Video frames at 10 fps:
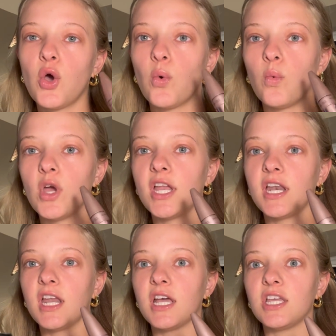
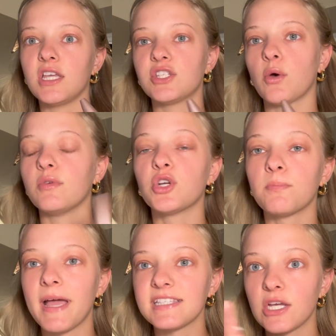when your
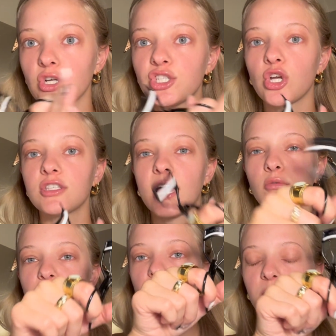mascara starts out
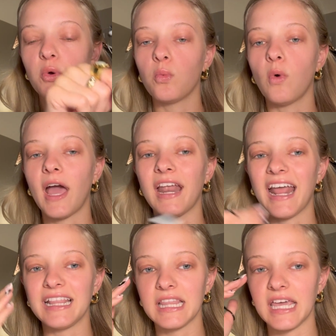super wet
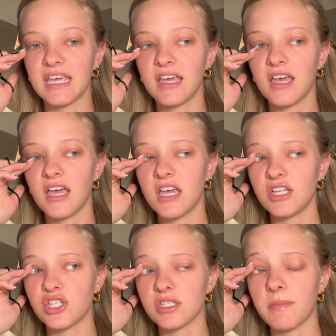and like
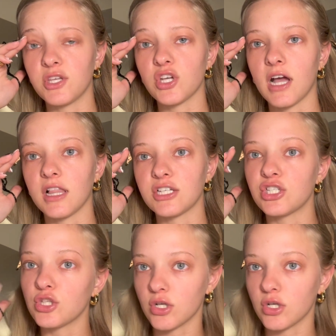just makes your eyelashes look